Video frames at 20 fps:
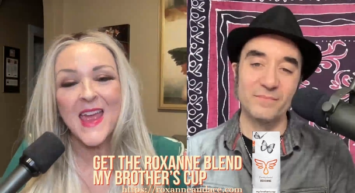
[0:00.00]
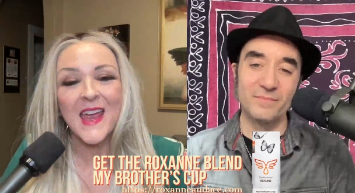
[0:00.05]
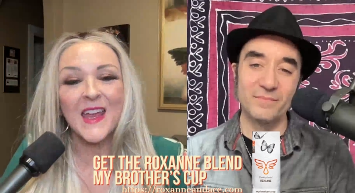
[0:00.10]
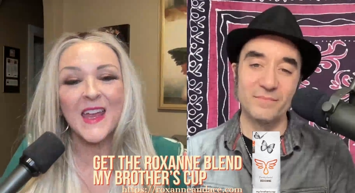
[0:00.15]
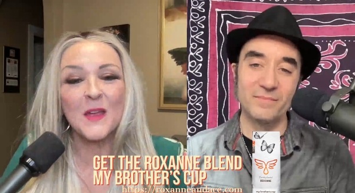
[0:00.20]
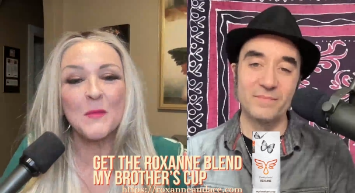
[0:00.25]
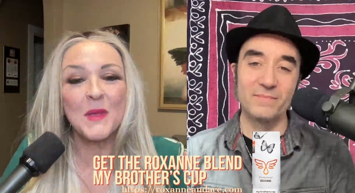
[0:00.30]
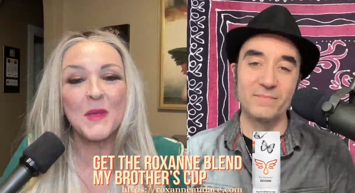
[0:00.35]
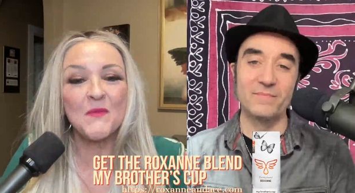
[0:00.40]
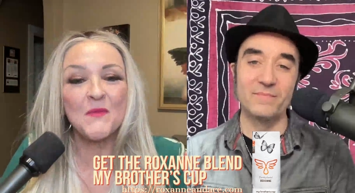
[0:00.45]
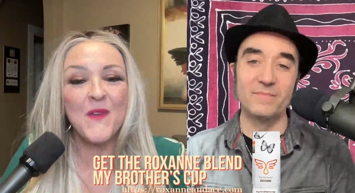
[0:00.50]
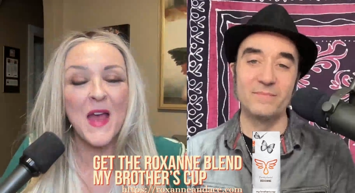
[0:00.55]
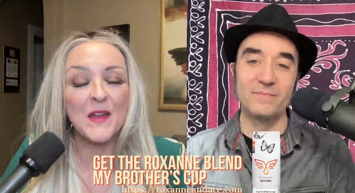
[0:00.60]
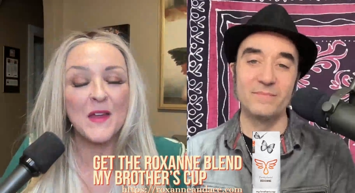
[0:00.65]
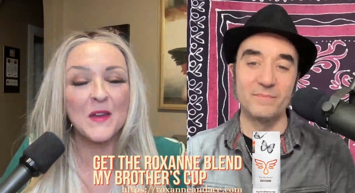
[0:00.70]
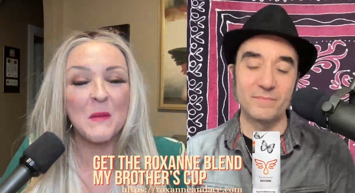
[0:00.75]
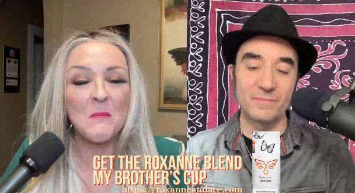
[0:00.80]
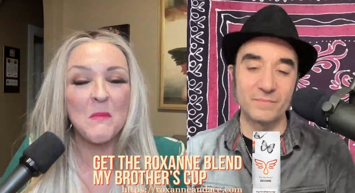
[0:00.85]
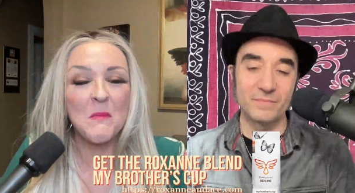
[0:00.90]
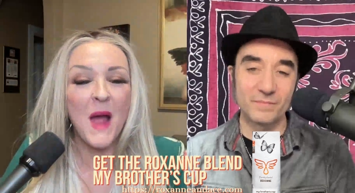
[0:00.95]
Speaker 1: It can be
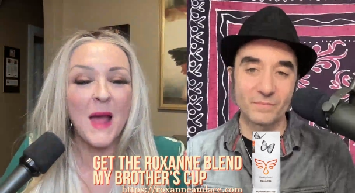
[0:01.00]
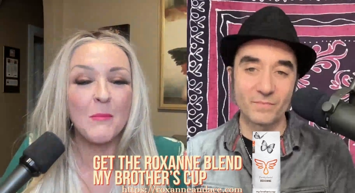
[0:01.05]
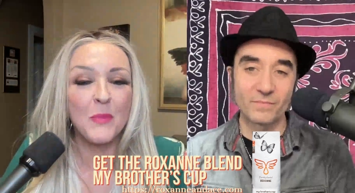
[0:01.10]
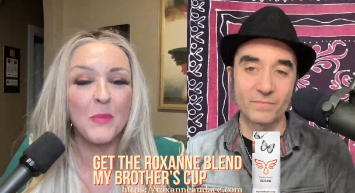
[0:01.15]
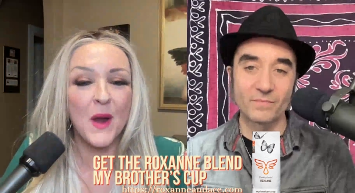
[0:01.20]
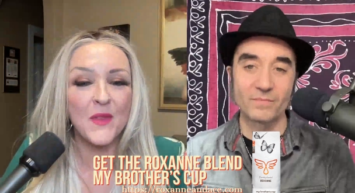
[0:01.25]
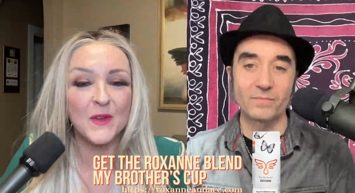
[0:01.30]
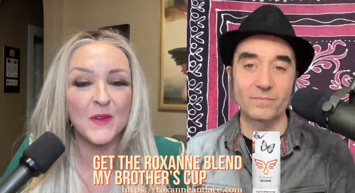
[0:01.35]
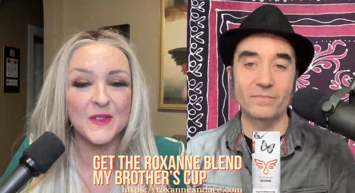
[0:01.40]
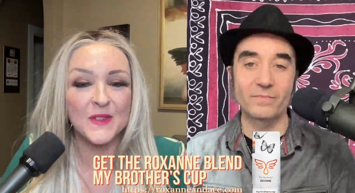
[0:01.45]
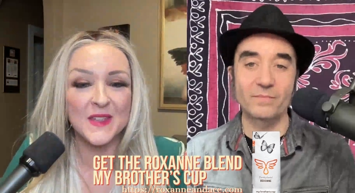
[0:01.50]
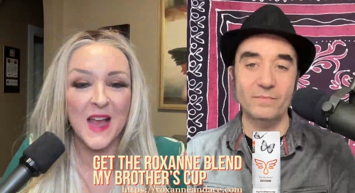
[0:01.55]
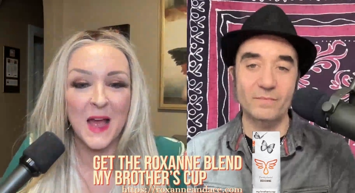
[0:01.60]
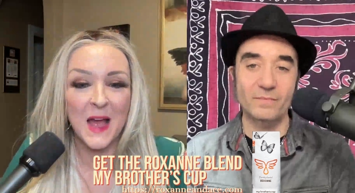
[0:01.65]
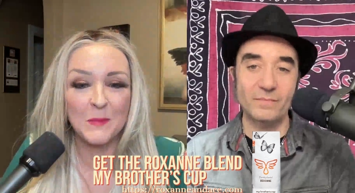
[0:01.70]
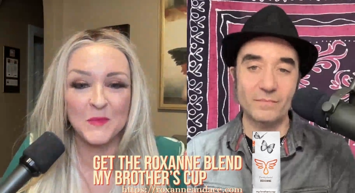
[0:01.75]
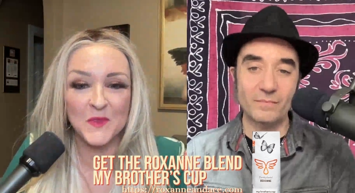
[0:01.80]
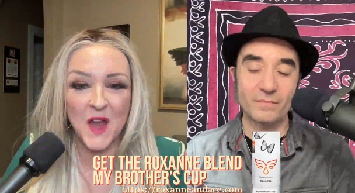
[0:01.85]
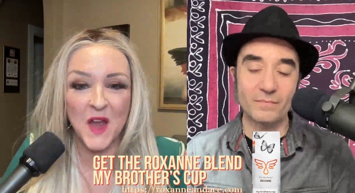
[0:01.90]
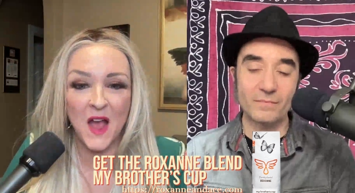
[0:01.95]
found at
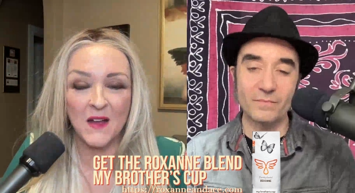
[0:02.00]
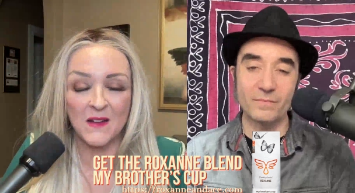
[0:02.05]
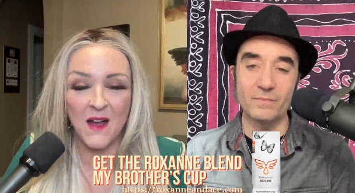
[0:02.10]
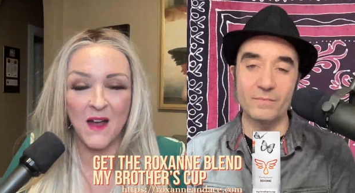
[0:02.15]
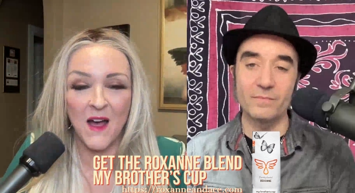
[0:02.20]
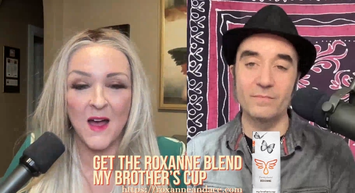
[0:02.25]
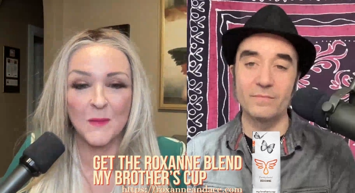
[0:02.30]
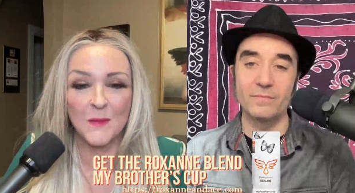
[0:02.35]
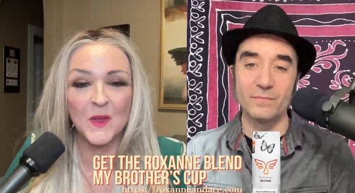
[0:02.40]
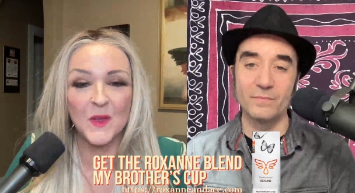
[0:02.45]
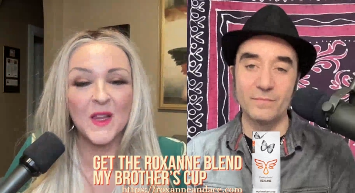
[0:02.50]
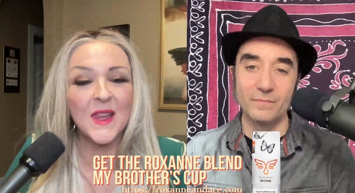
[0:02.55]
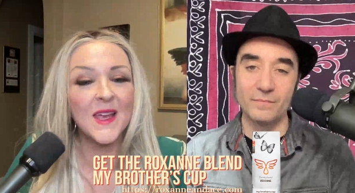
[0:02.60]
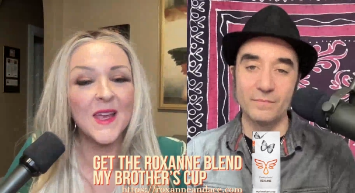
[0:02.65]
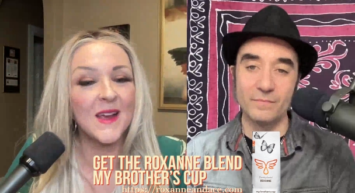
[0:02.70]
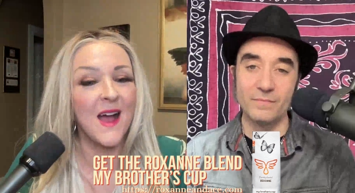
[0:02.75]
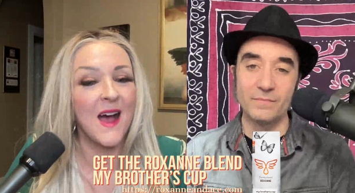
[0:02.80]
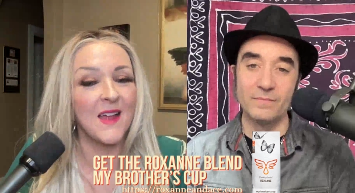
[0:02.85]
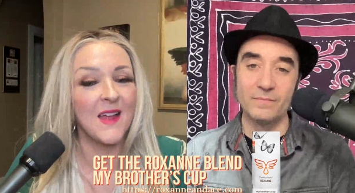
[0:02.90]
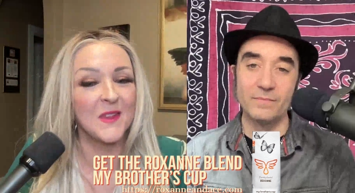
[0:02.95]
mybrotherscup.com.
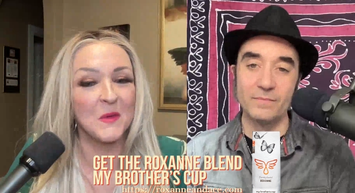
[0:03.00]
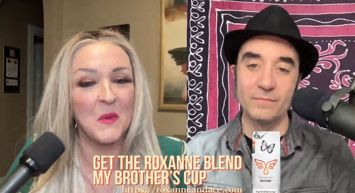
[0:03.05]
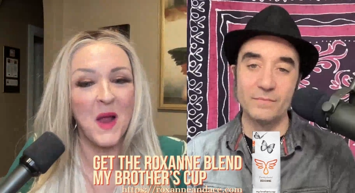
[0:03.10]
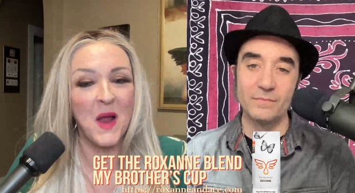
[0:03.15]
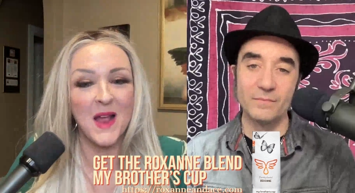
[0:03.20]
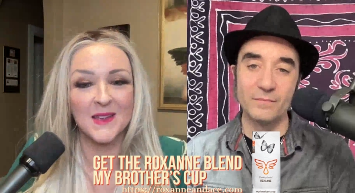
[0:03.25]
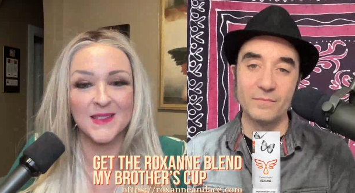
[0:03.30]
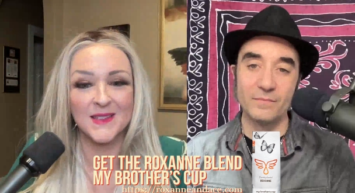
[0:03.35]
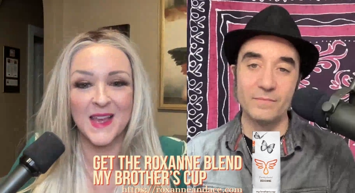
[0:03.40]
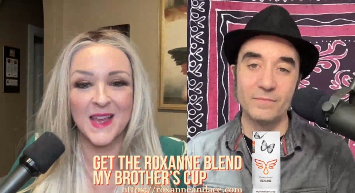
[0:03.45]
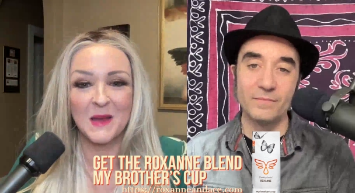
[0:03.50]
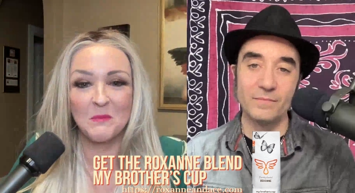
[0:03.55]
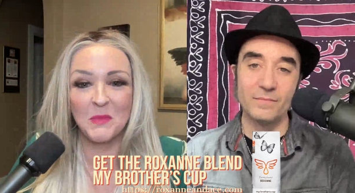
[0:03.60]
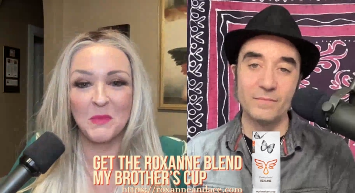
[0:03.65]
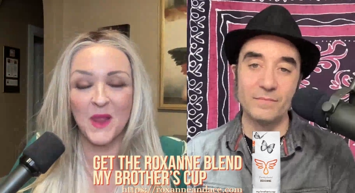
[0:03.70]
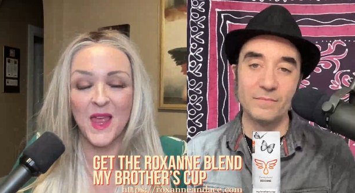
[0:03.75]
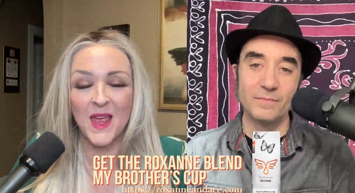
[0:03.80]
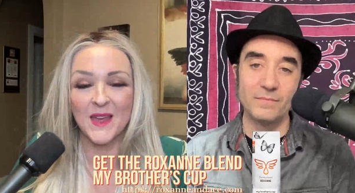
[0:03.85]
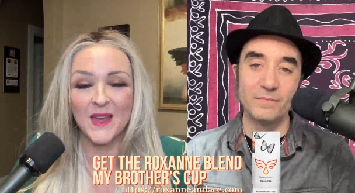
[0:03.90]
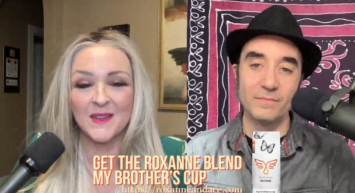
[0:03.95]
Click on the Roxanne
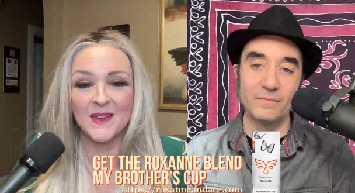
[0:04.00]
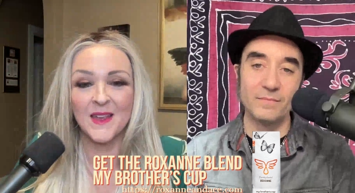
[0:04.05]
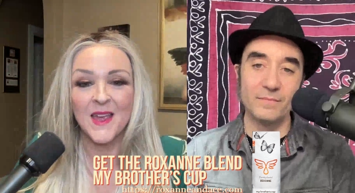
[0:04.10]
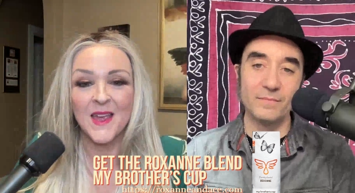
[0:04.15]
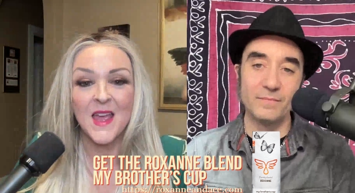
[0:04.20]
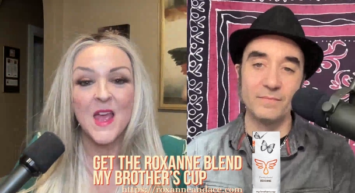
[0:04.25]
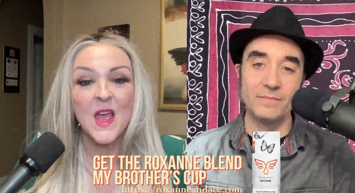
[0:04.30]
blend.